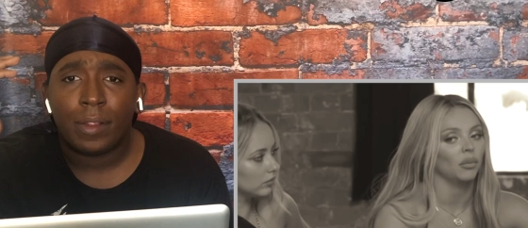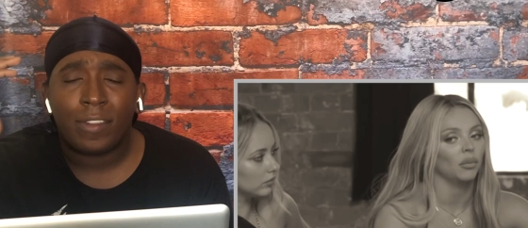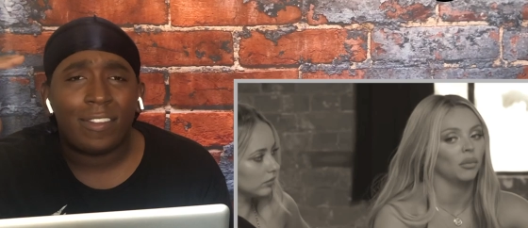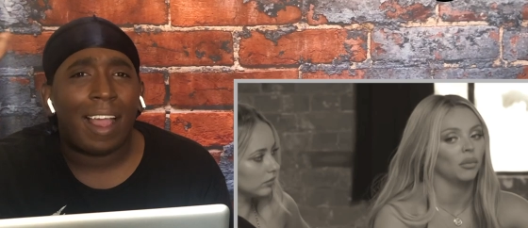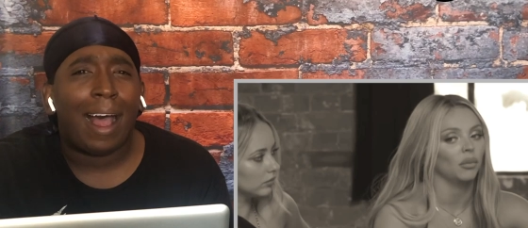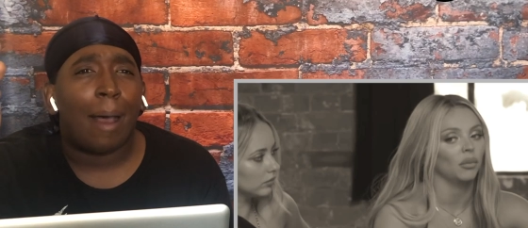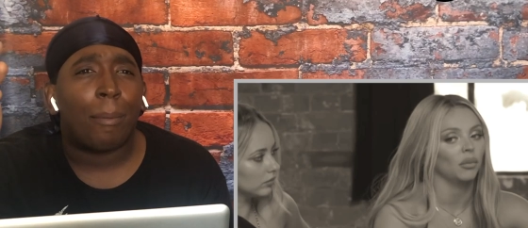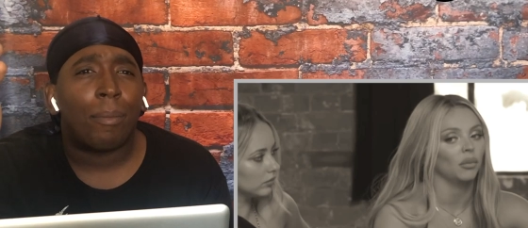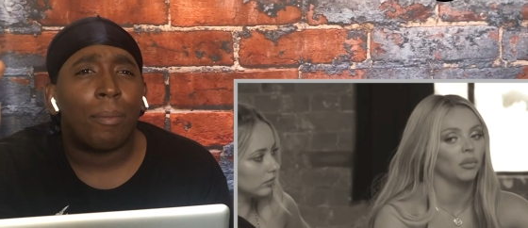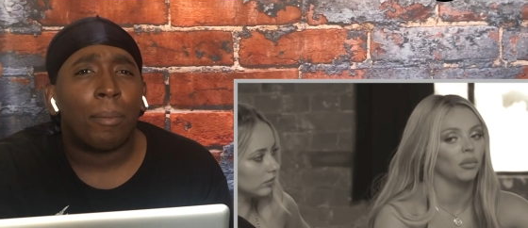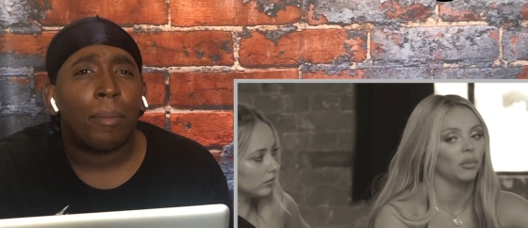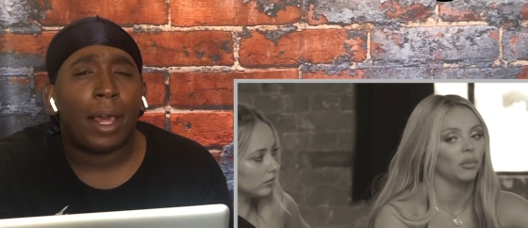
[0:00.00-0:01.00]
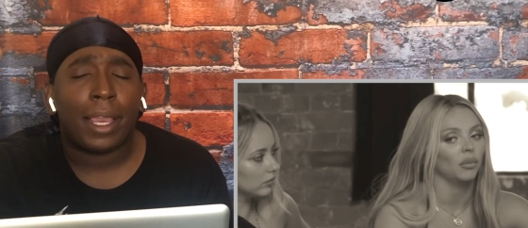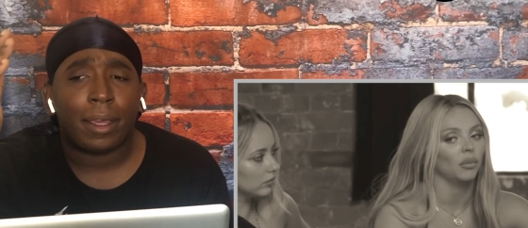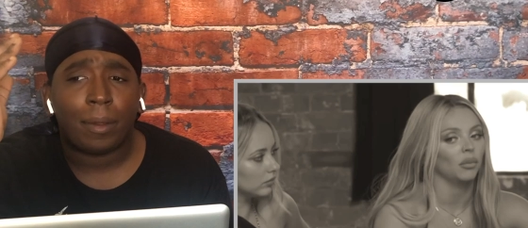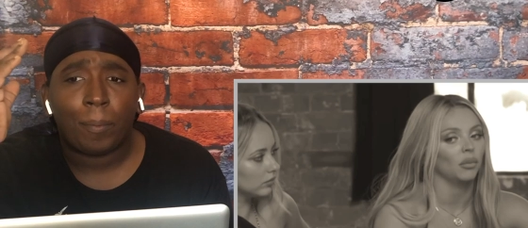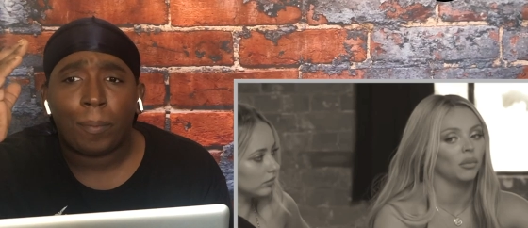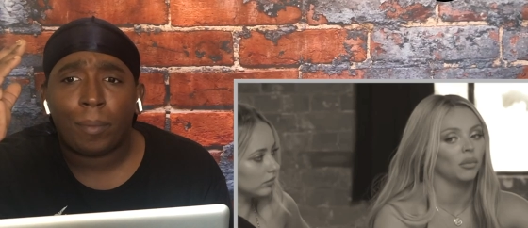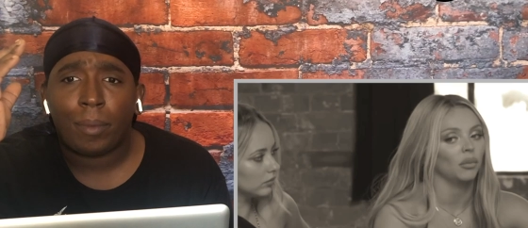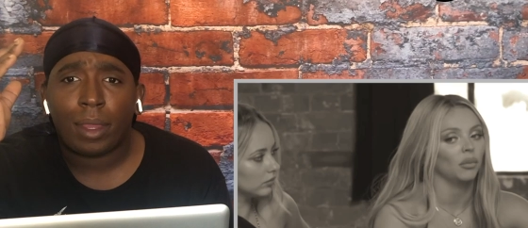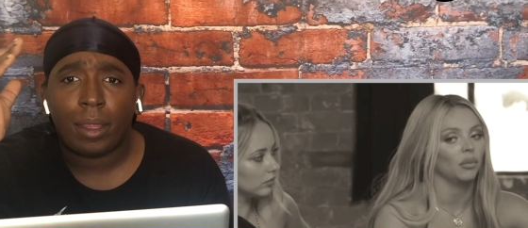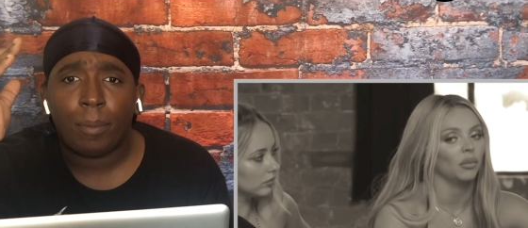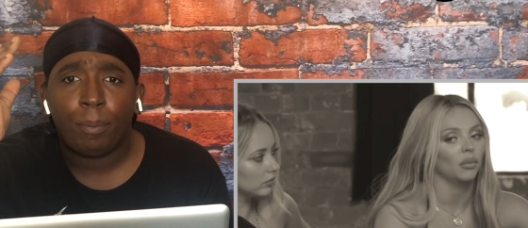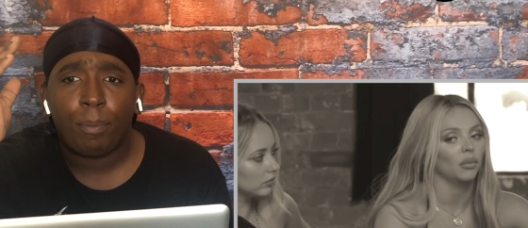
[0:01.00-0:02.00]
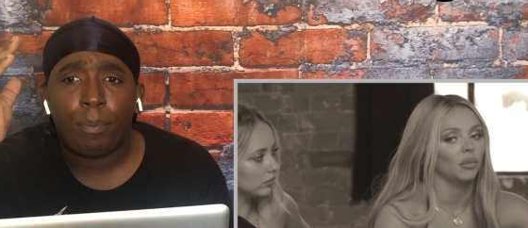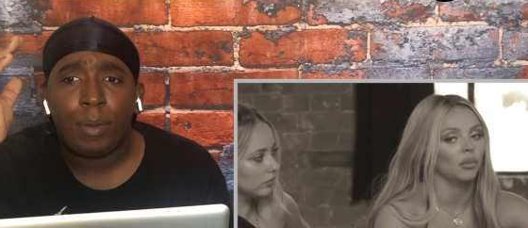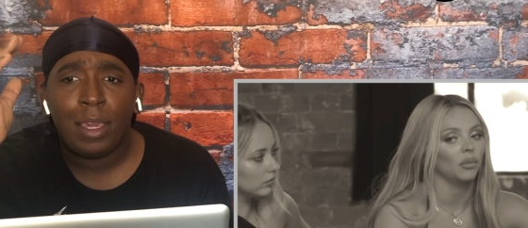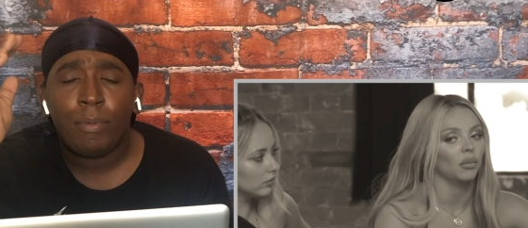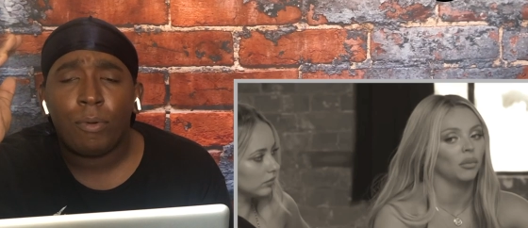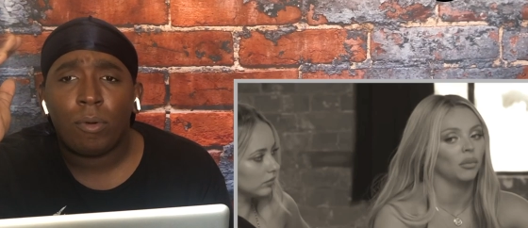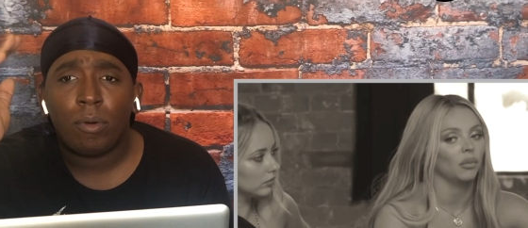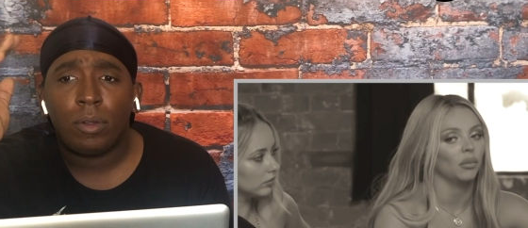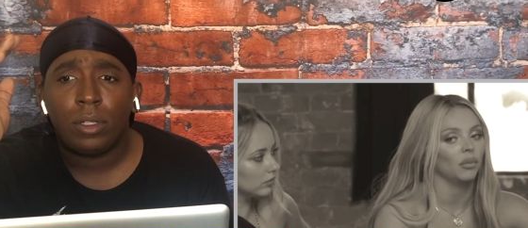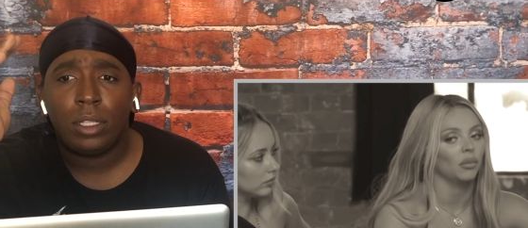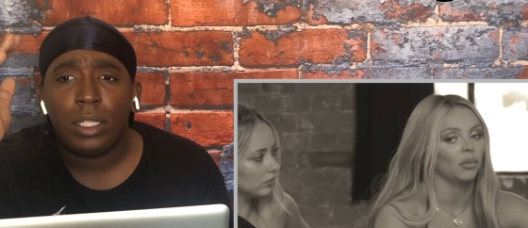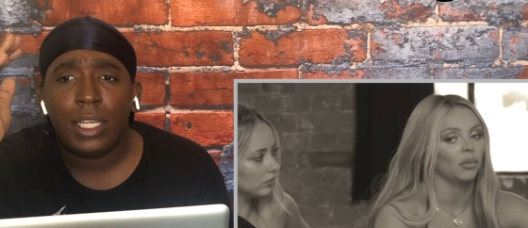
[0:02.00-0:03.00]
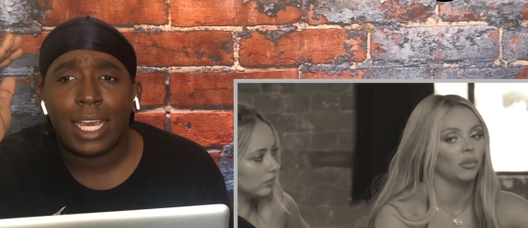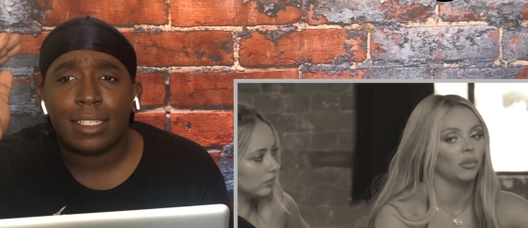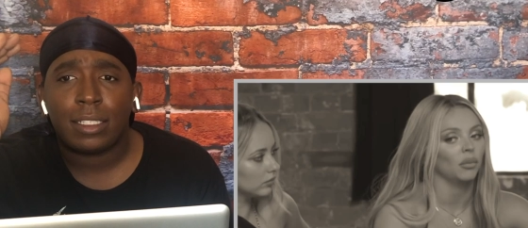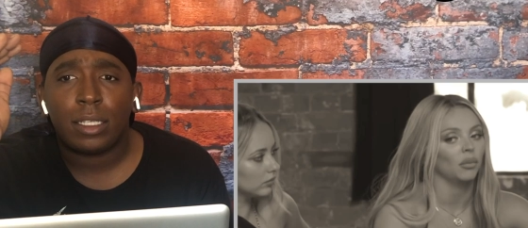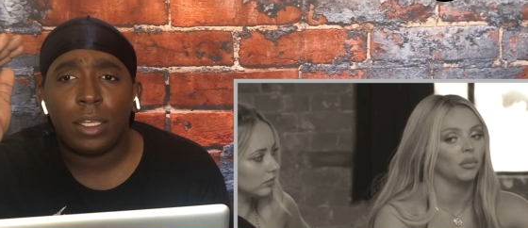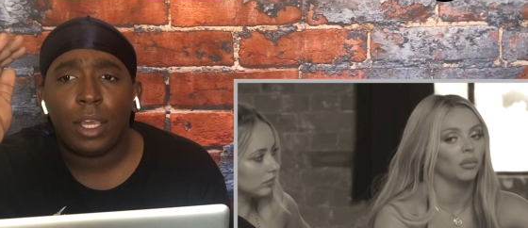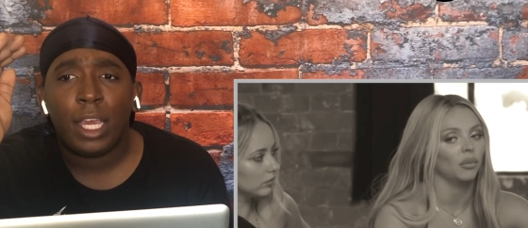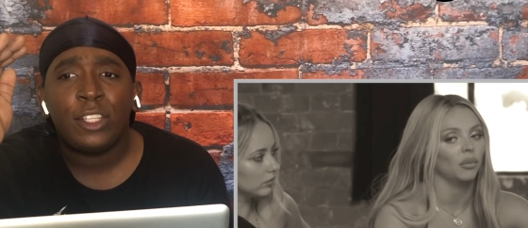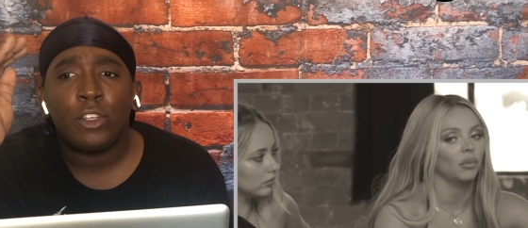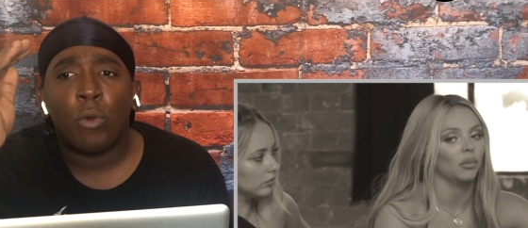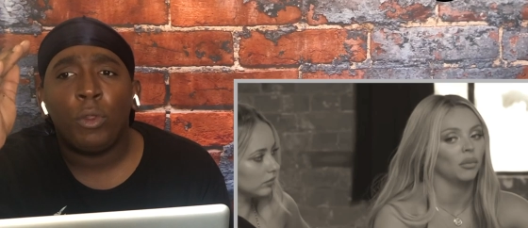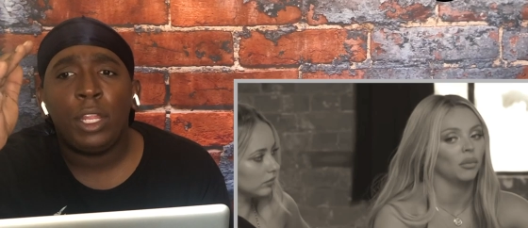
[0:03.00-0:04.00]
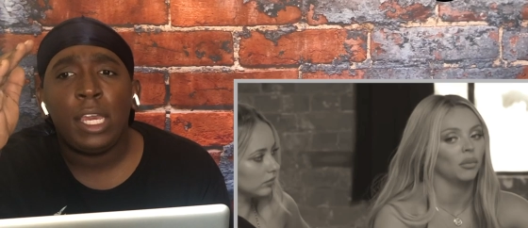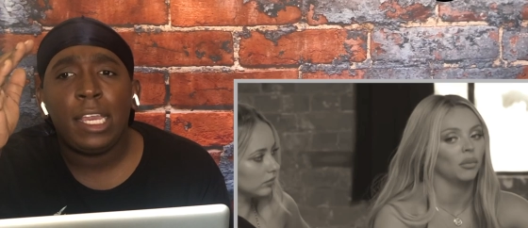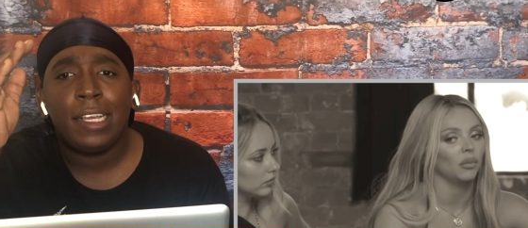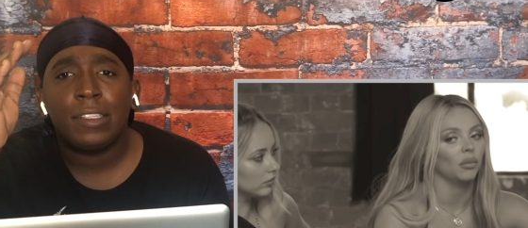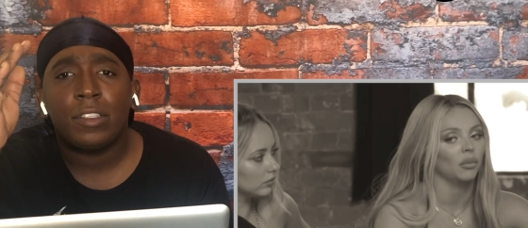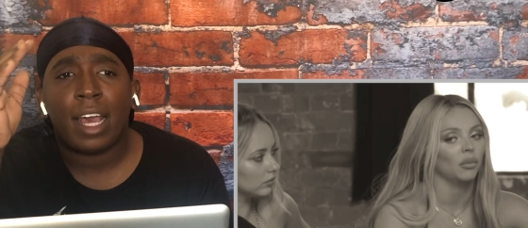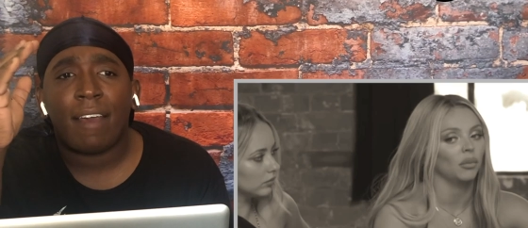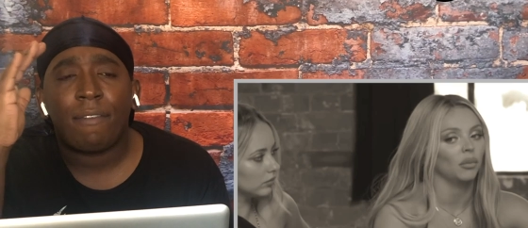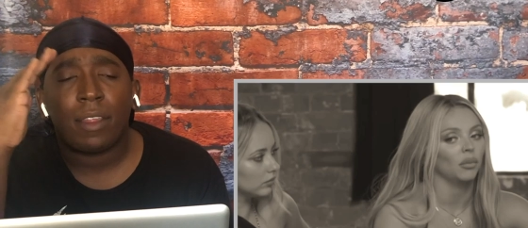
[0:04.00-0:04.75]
Speaker 1: stop. Like, people yes it's only i